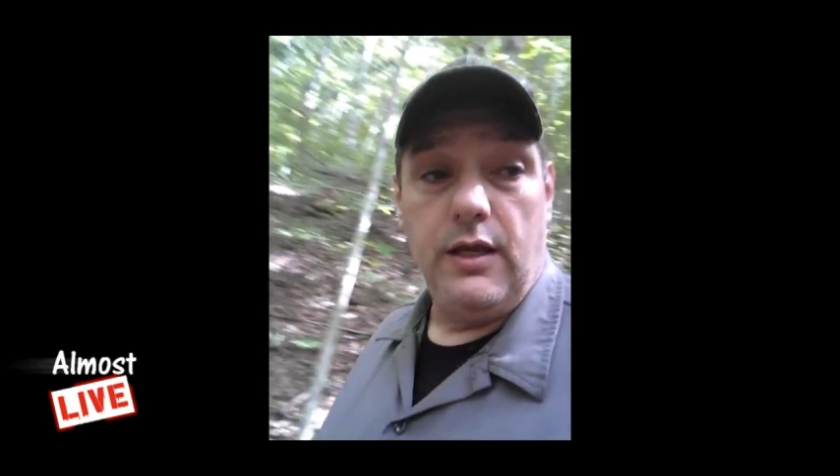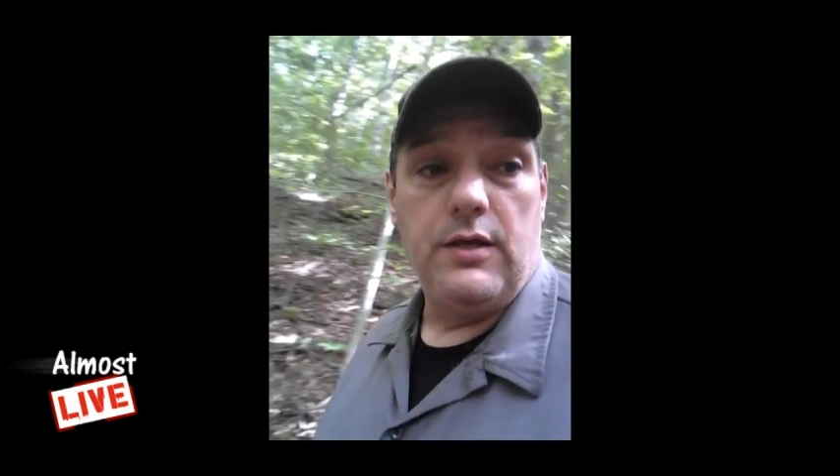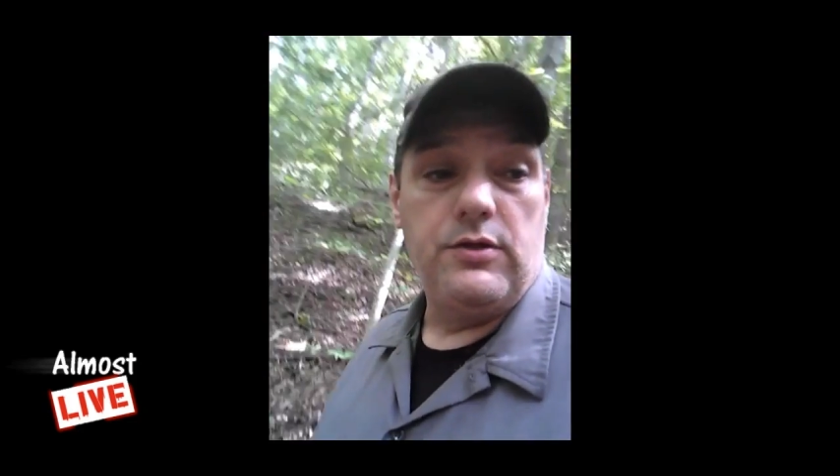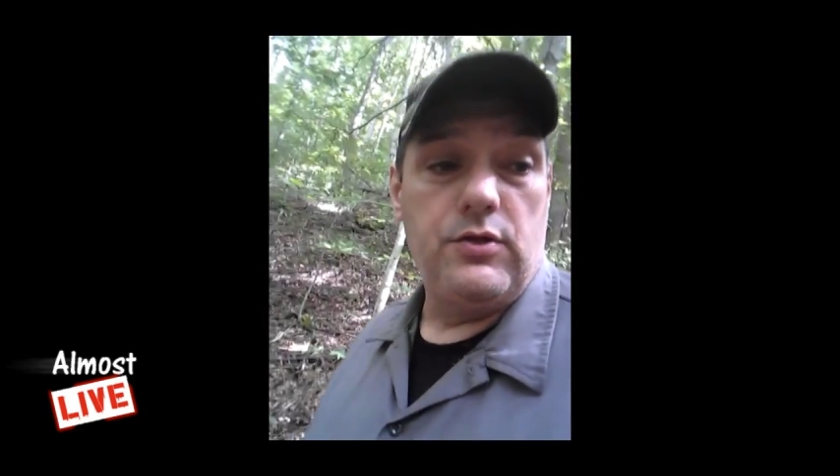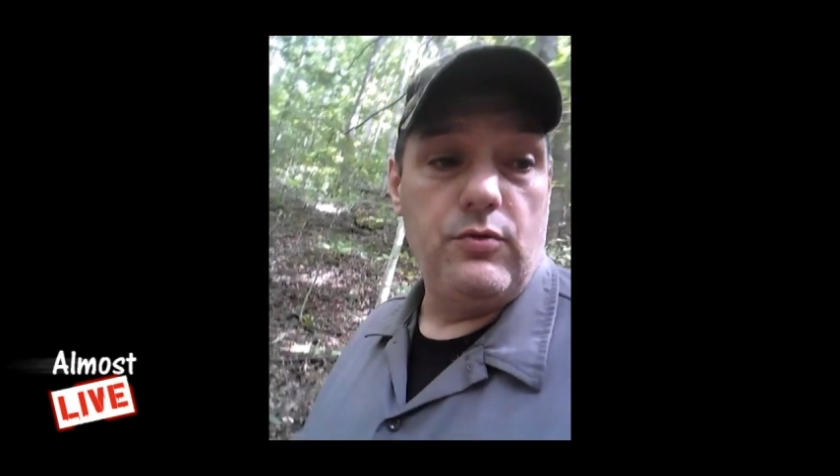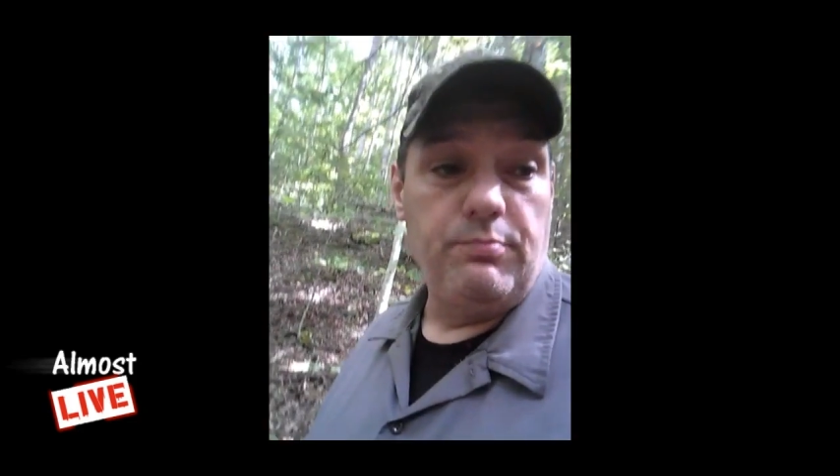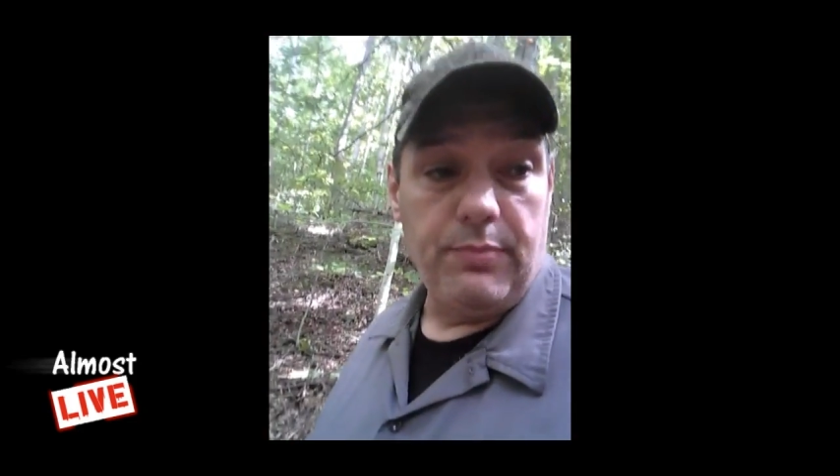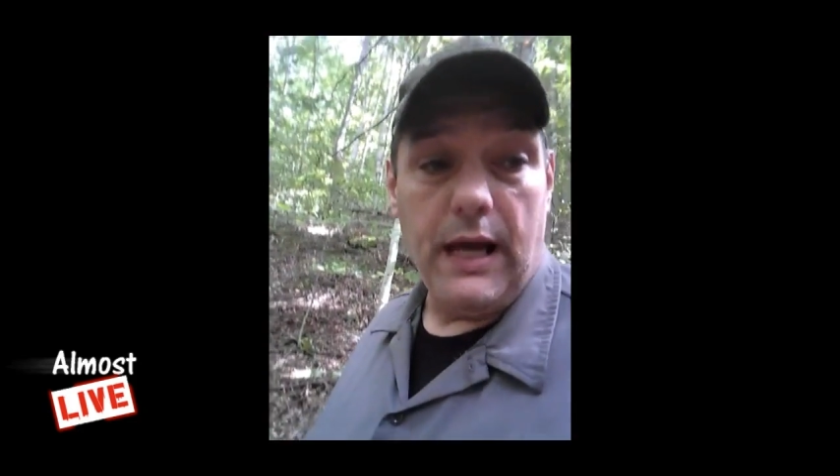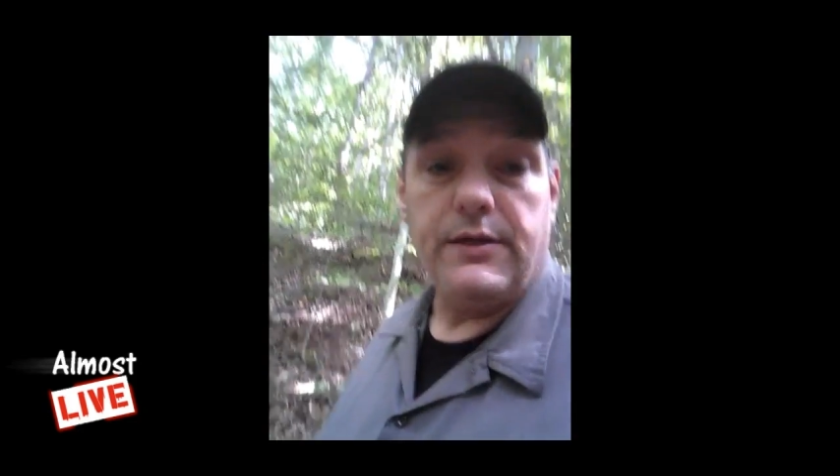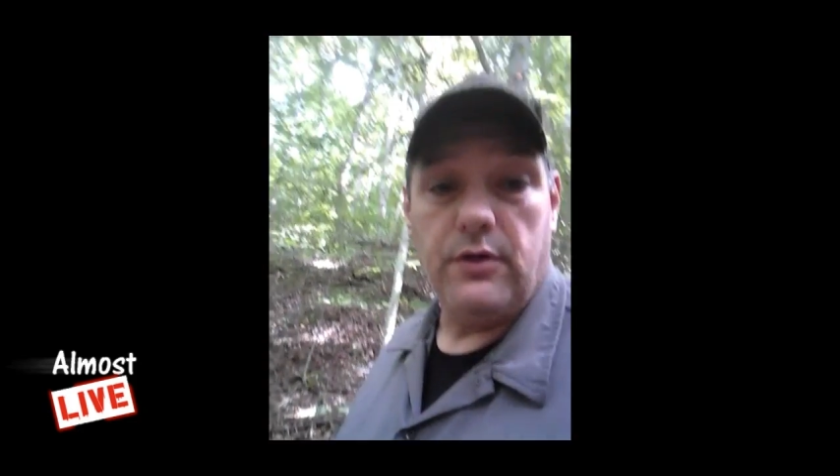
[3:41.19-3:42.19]
and you
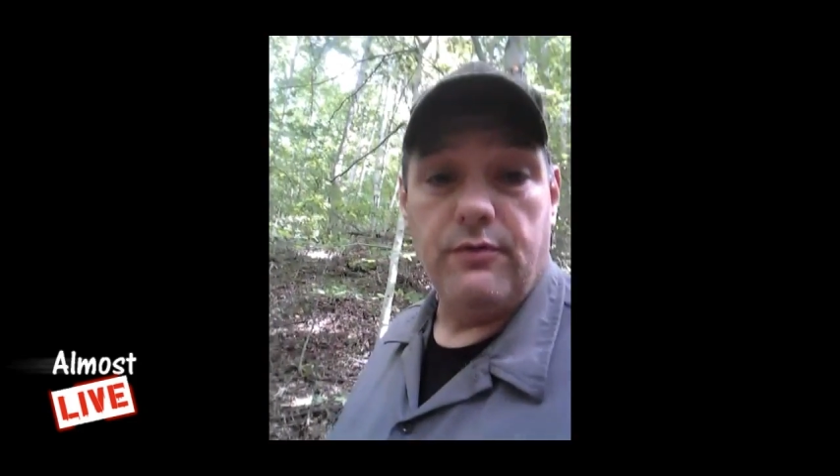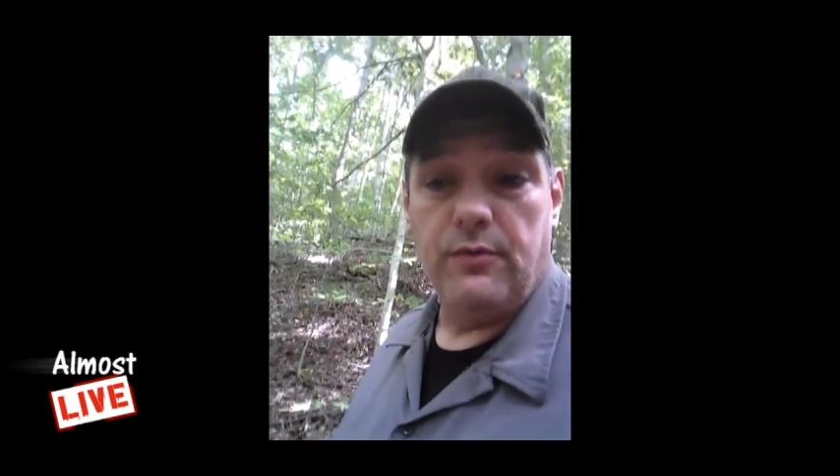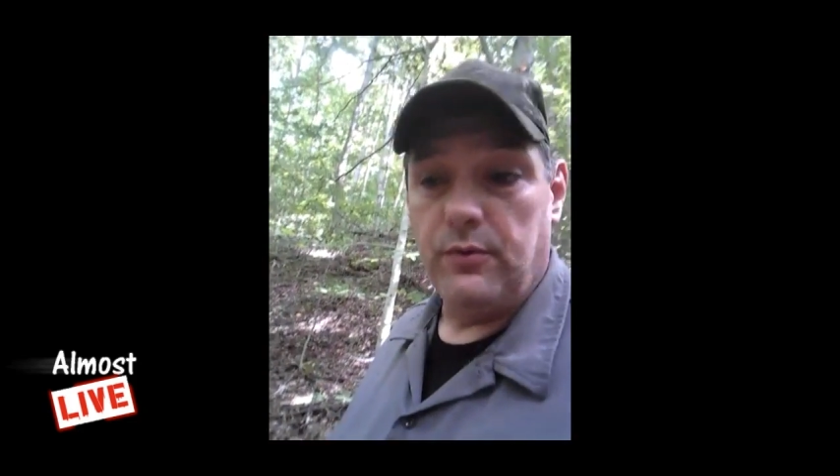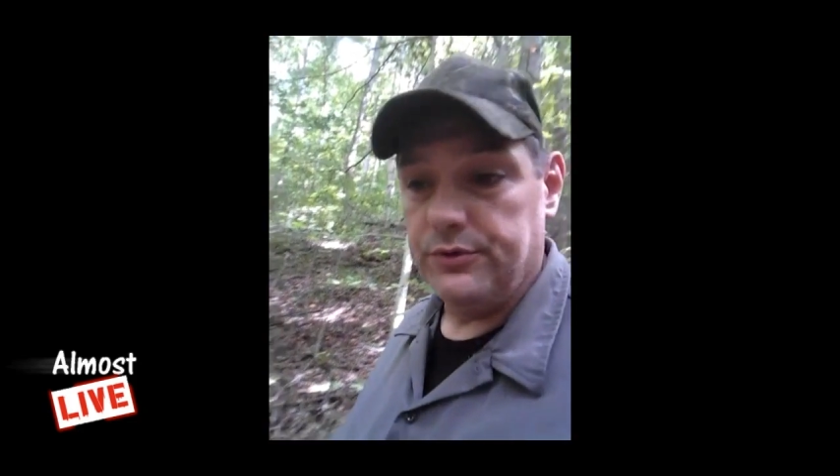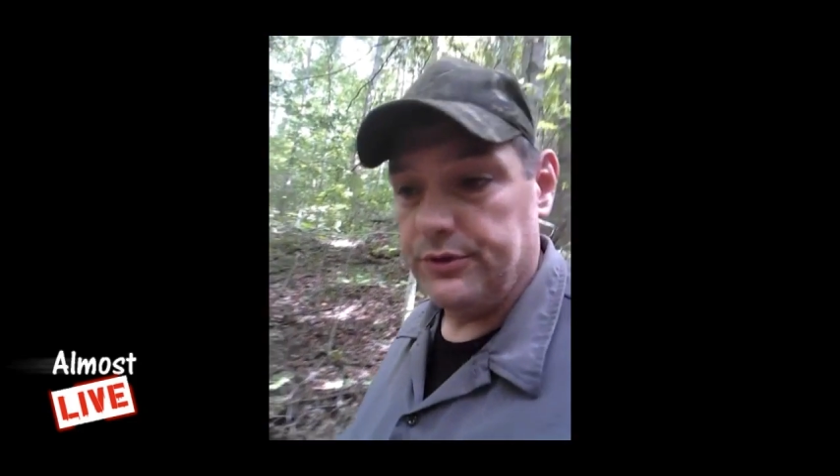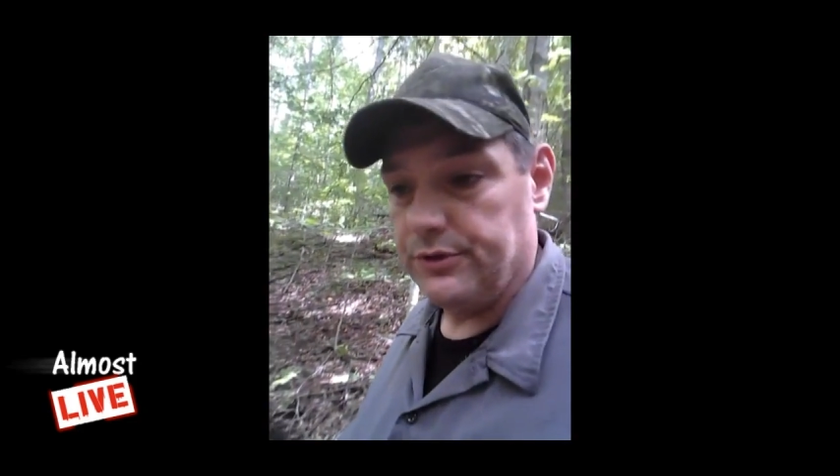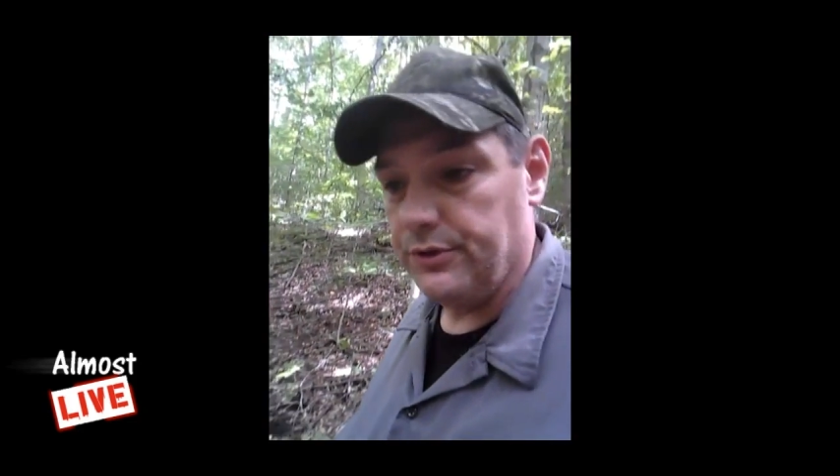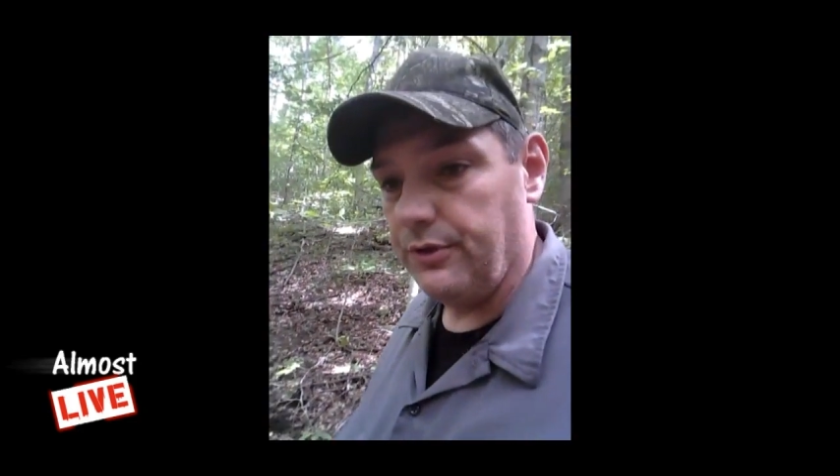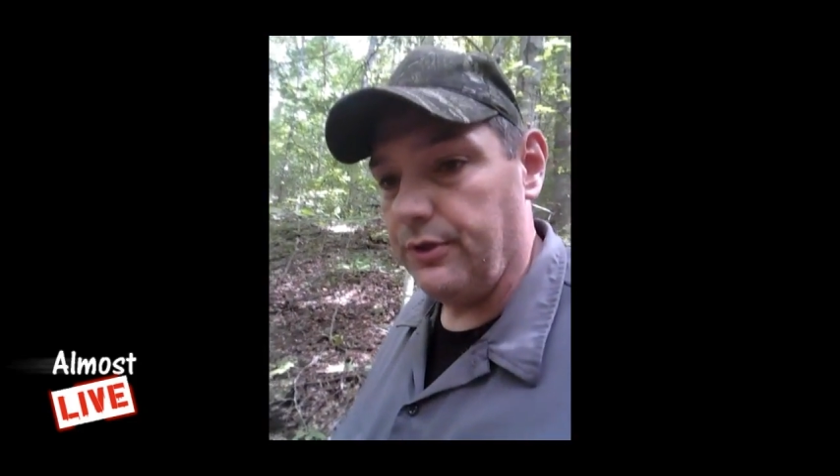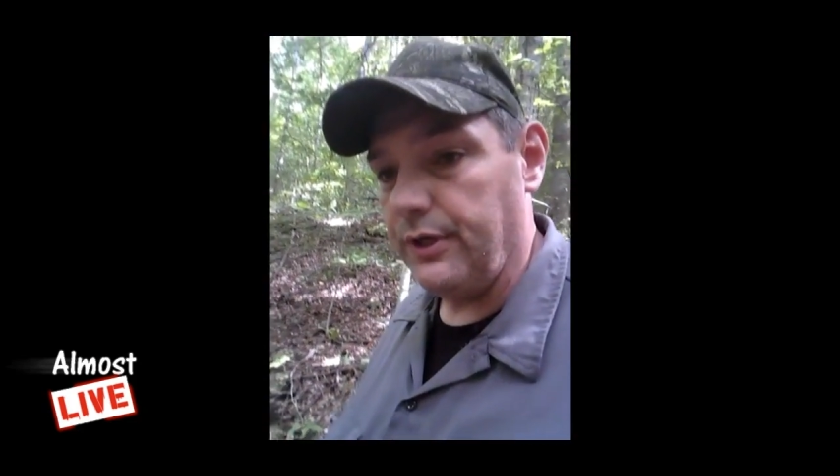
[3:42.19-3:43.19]
pass over the ones that's
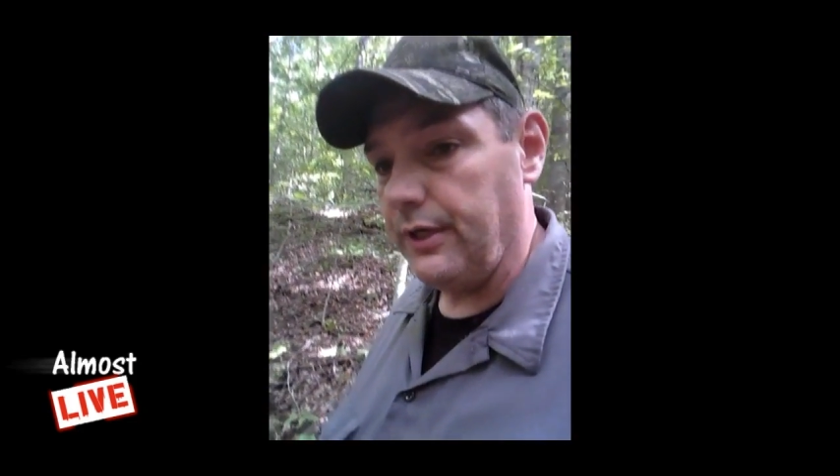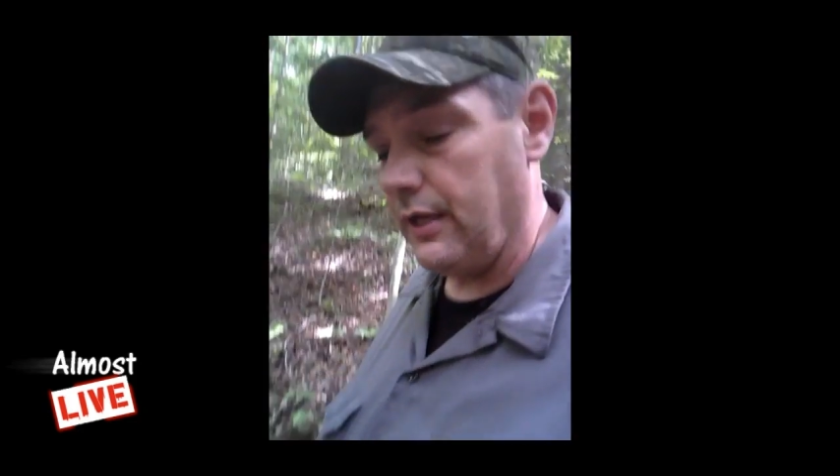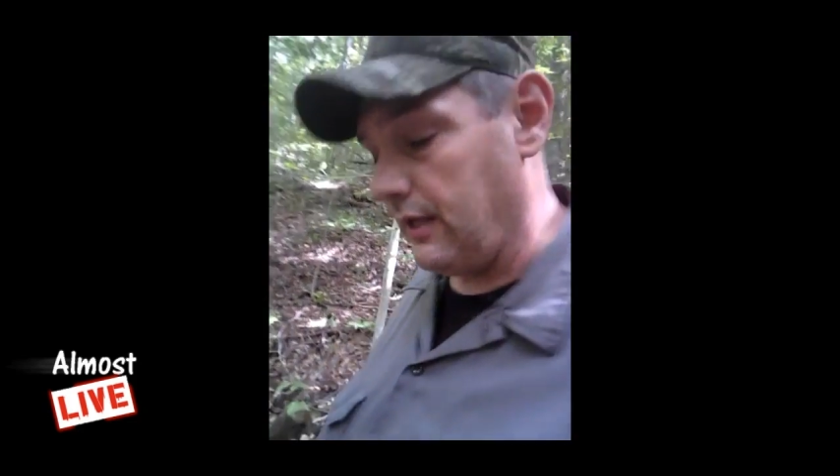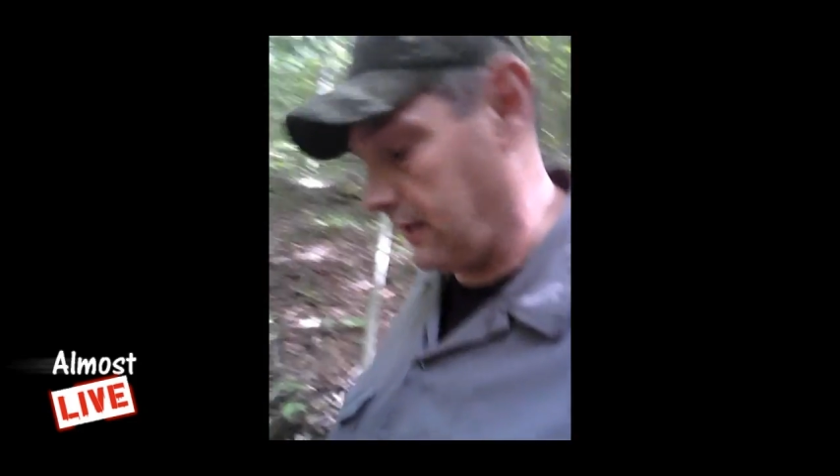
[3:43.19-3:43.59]
still green.